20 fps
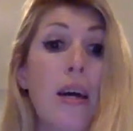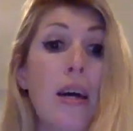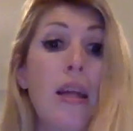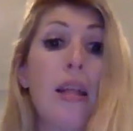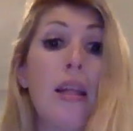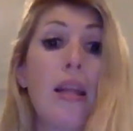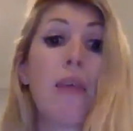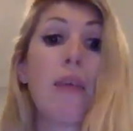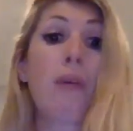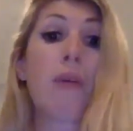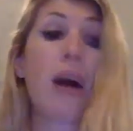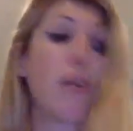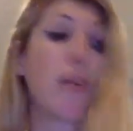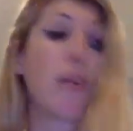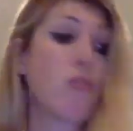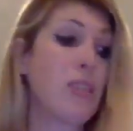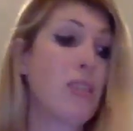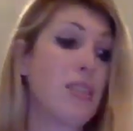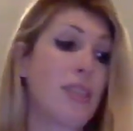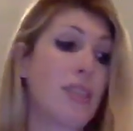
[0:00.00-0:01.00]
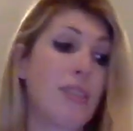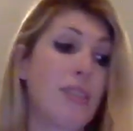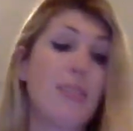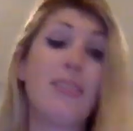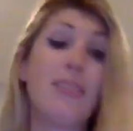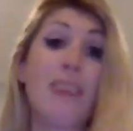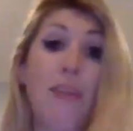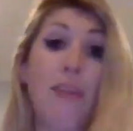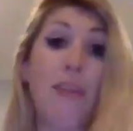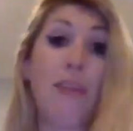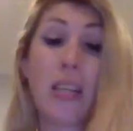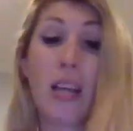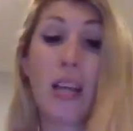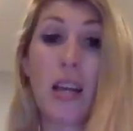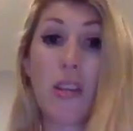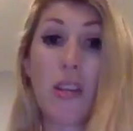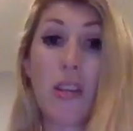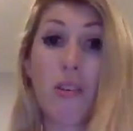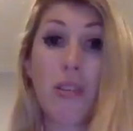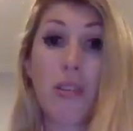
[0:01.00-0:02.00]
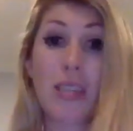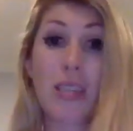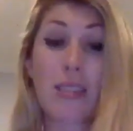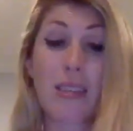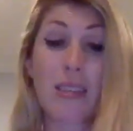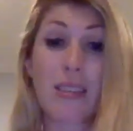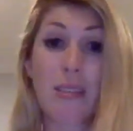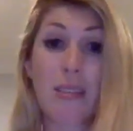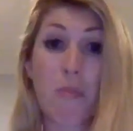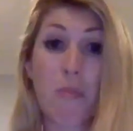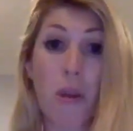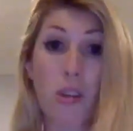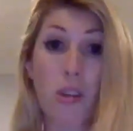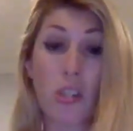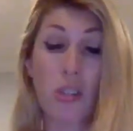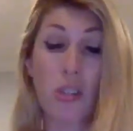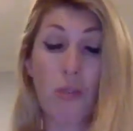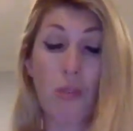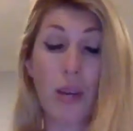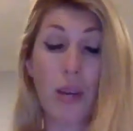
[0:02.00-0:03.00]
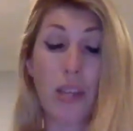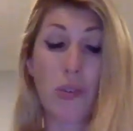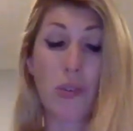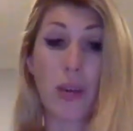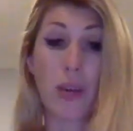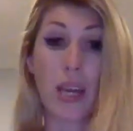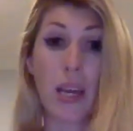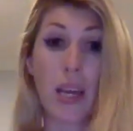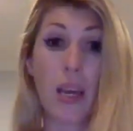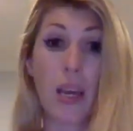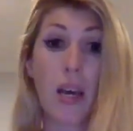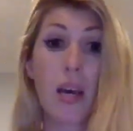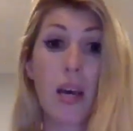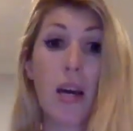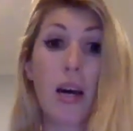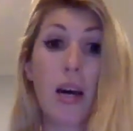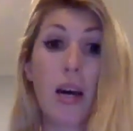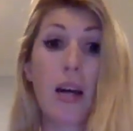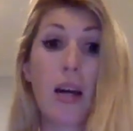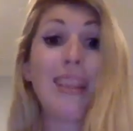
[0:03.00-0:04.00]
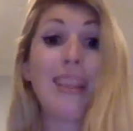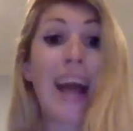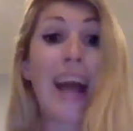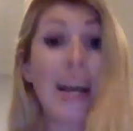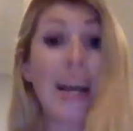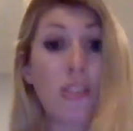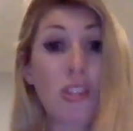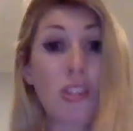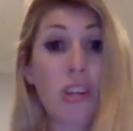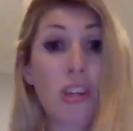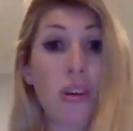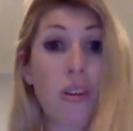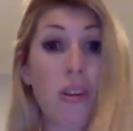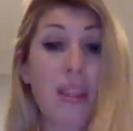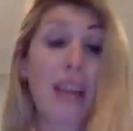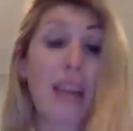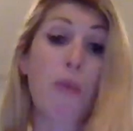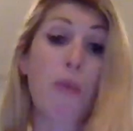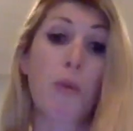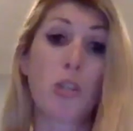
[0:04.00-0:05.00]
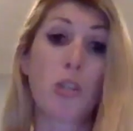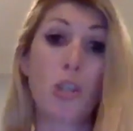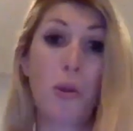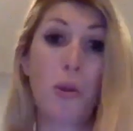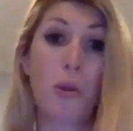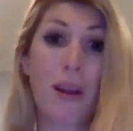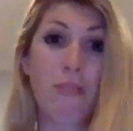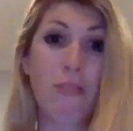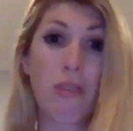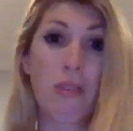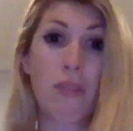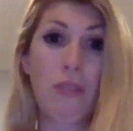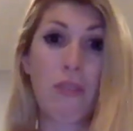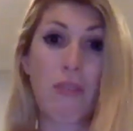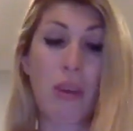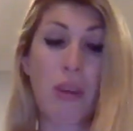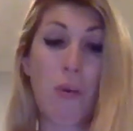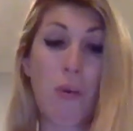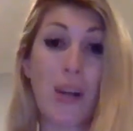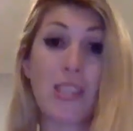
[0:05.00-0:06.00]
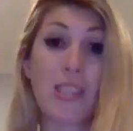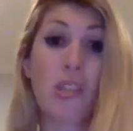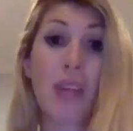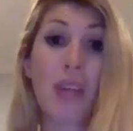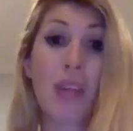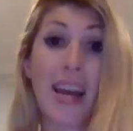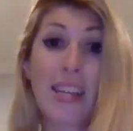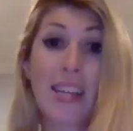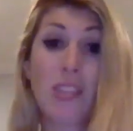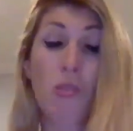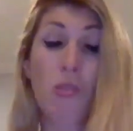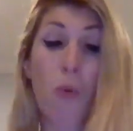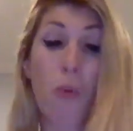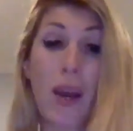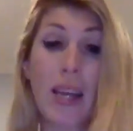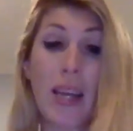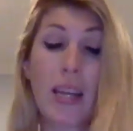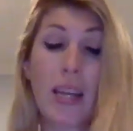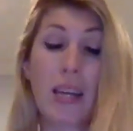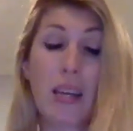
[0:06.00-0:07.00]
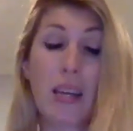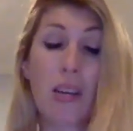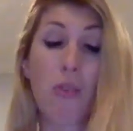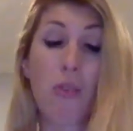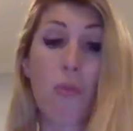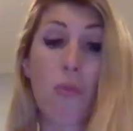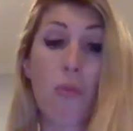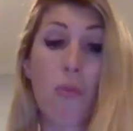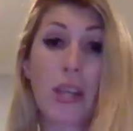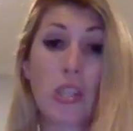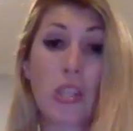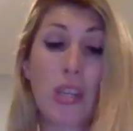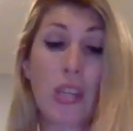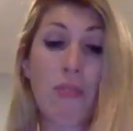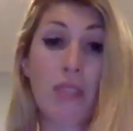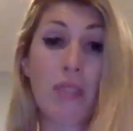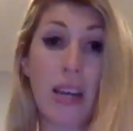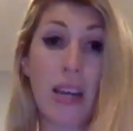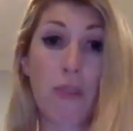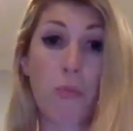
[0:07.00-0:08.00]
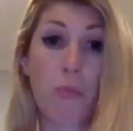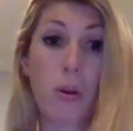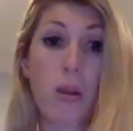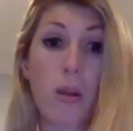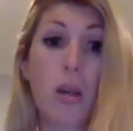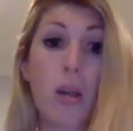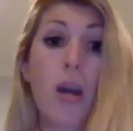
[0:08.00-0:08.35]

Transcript: there were 167 new listings in March 2020. Last year, there were 251. So that is quite quite a shift downward.